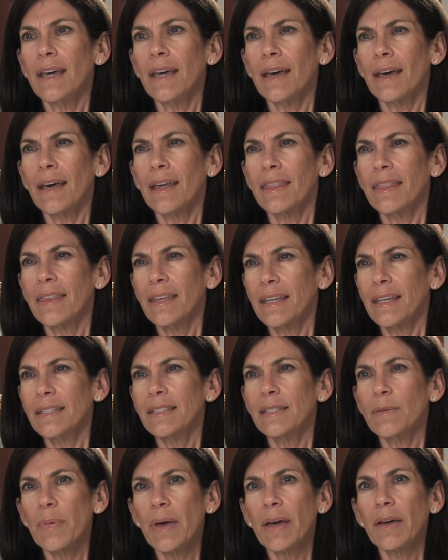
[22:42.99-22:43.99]
I think it's
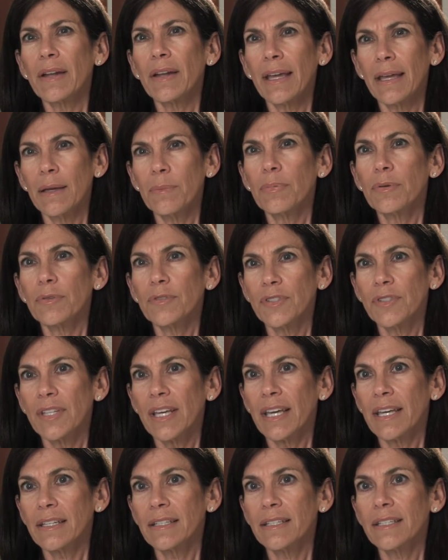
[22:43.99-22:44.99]
about
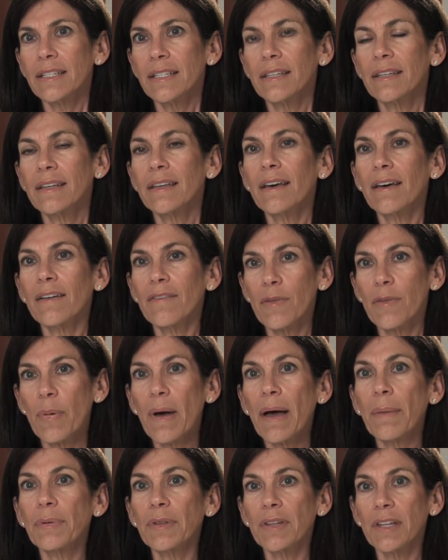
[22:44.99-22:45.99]
8% of the
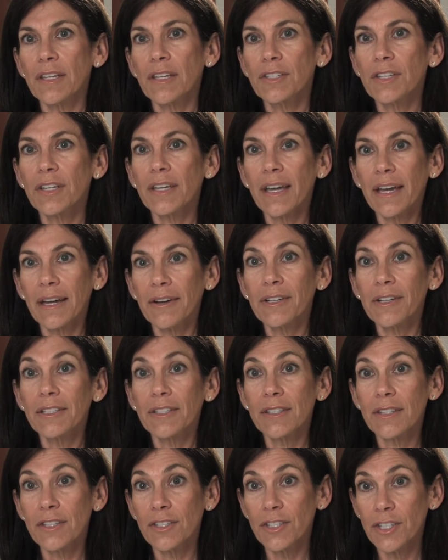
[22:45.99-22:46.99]
population
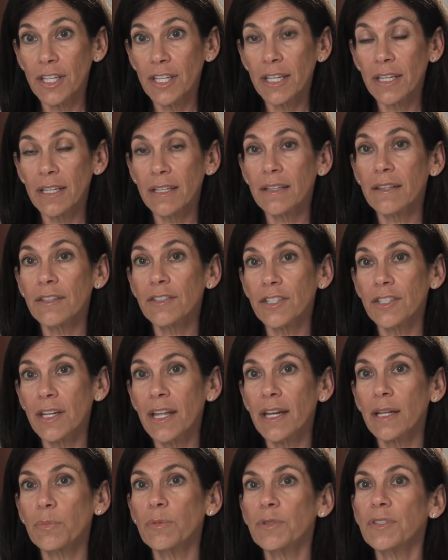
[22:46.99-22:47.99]
carries the gene, the
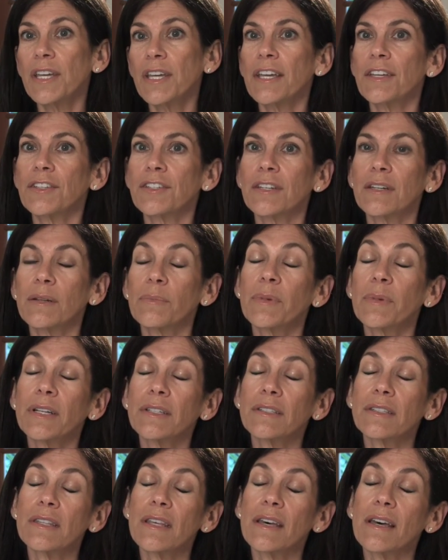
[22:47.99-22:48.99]
genetic mutation.
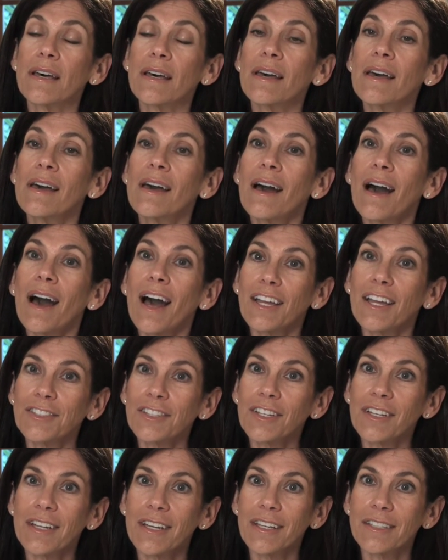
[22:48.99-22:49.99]
Amongst the
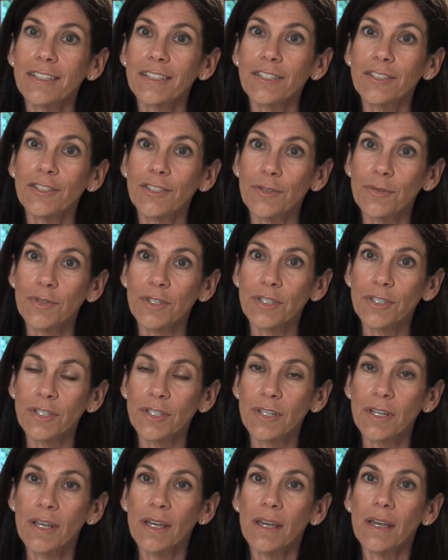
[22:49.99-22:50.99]
Ashkenazi Jewish
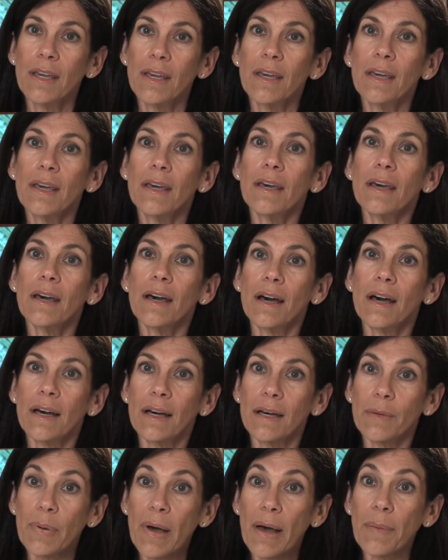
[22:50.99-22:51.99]

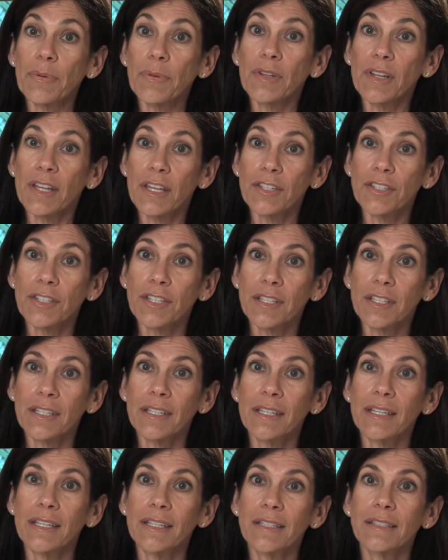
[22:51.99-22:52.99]

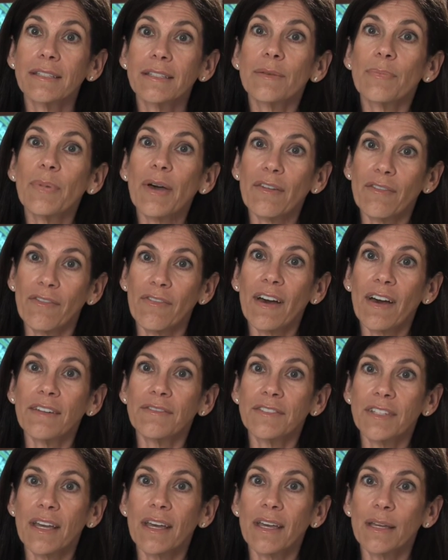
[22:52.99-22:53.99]
population, it's about 5
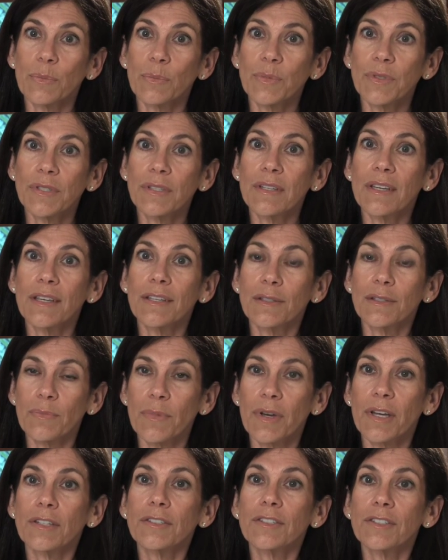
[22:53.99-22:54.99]
times as
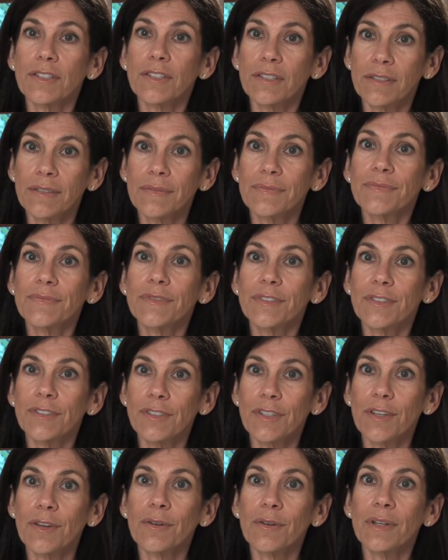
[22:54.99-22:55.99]
much.
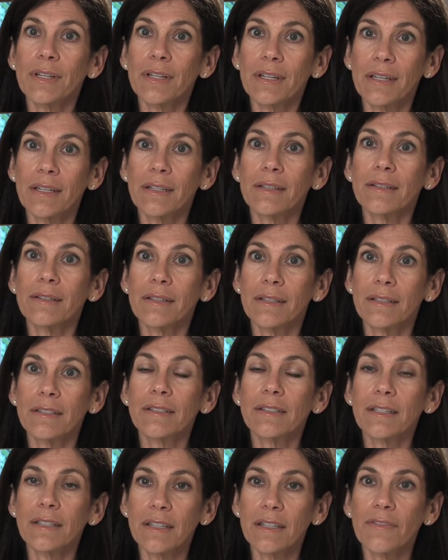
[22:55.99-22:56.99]
So it
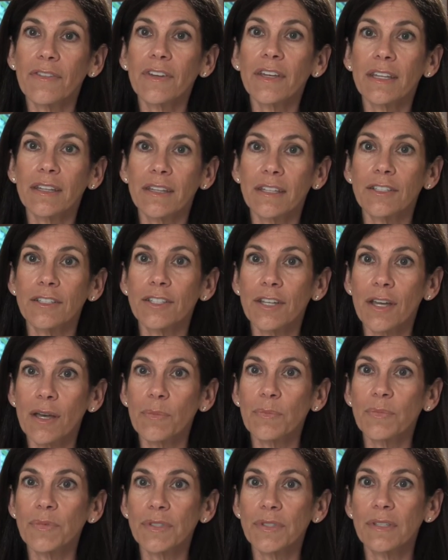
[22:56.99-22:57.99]
significantly
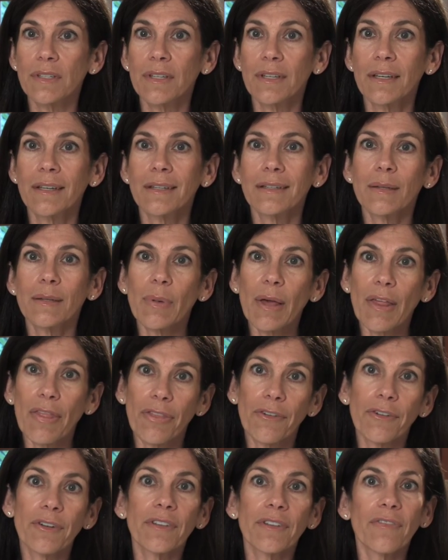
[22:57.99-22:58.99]
jumps to about
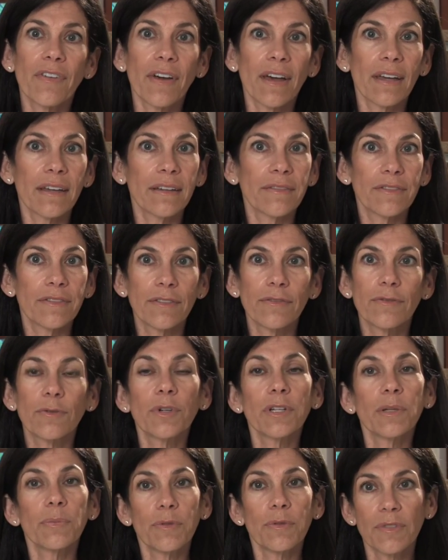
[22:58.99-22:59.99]
35 to
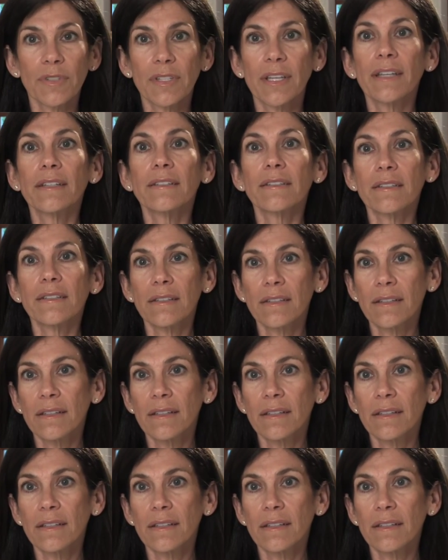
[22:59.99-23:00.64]
40%.